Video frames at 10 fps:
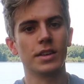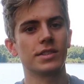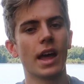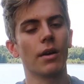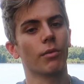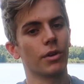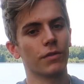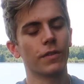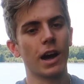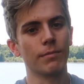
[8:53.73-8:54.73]
is that
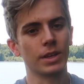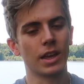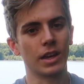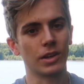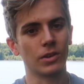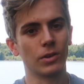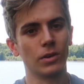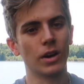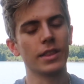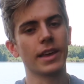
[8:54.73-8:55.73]
105
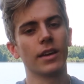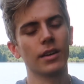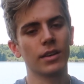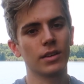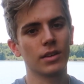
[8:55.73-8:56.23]
mechanical at that